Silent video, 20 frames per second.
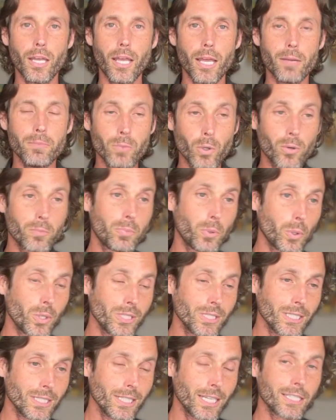And more
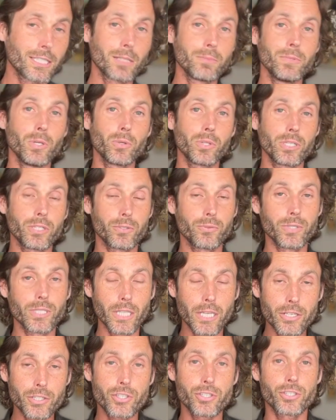importantly, let them know that the
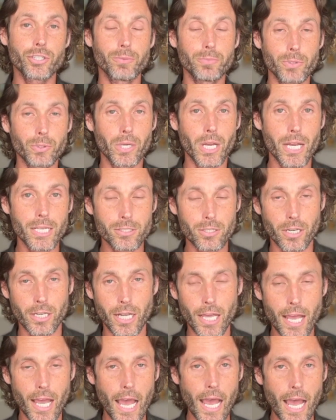relationship you guys are going
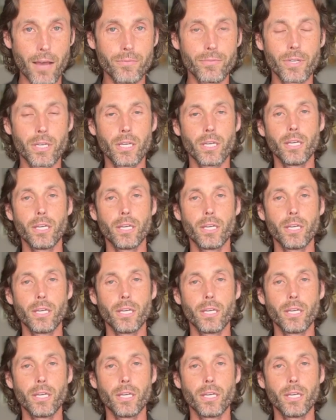to have